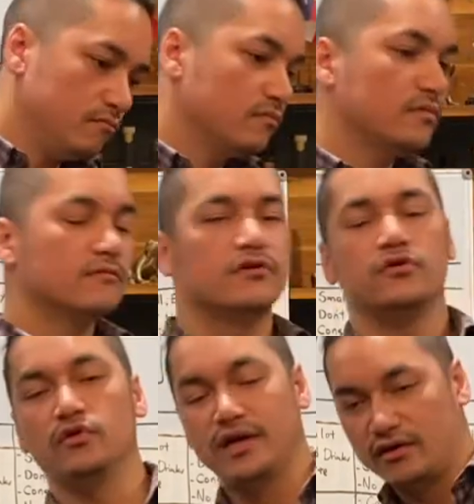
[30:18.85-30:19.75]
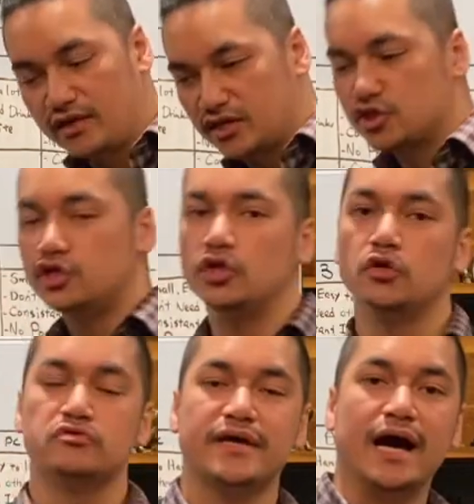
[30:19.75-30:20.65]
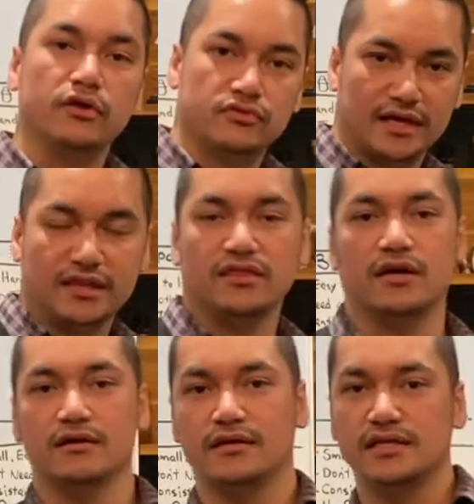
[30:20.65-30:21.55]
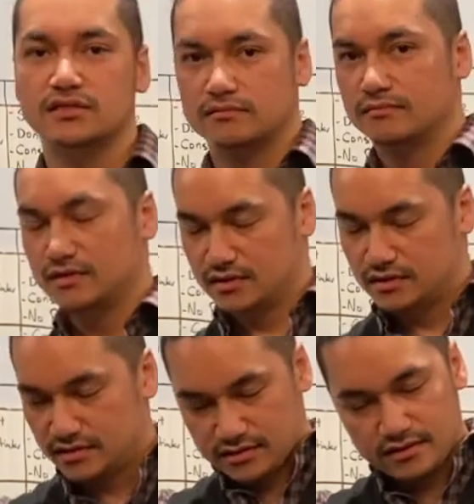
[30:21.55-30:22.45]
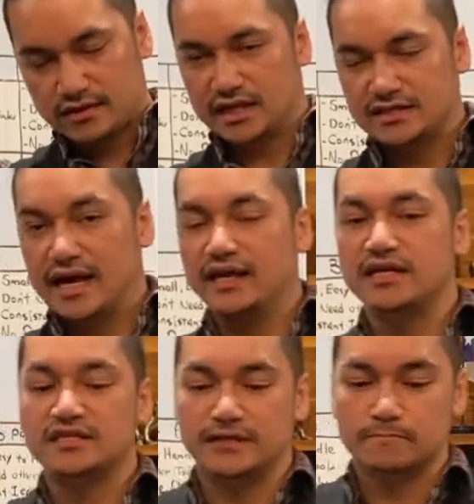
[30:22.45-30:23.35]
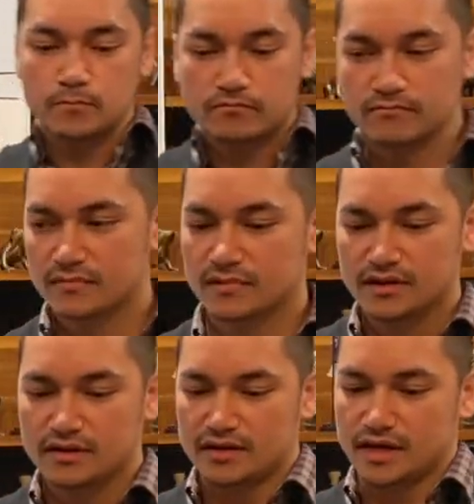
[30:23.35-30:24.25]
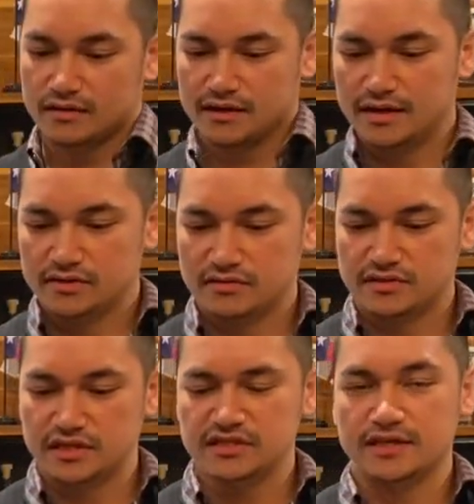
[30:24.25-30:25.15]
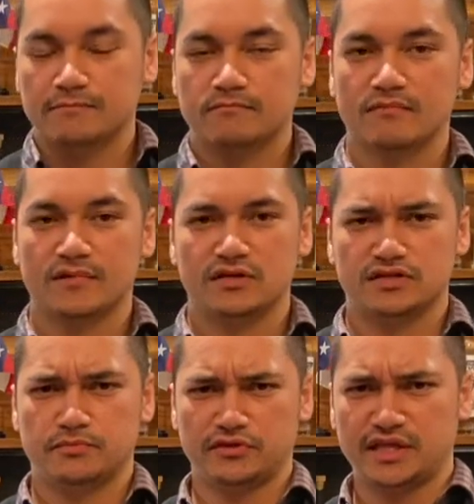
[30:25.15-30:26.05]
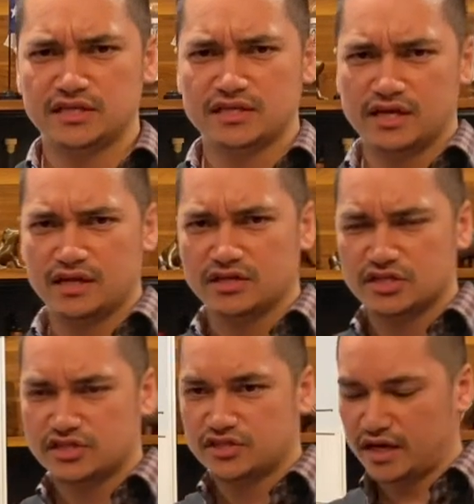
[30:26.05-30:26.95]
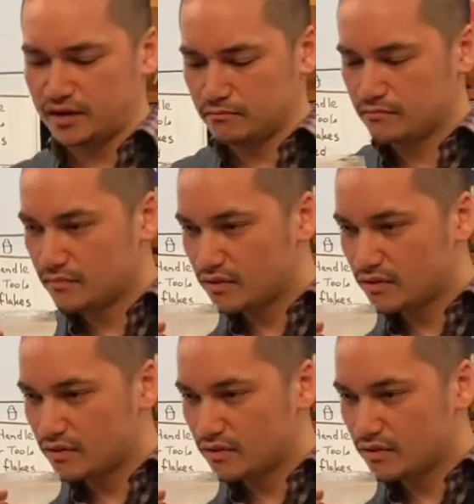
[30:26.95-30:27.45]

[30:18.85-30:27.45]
you, you can choose how to get there. It's, it's that easy. Yeah, cocktail's easy. Just put things in and shake it.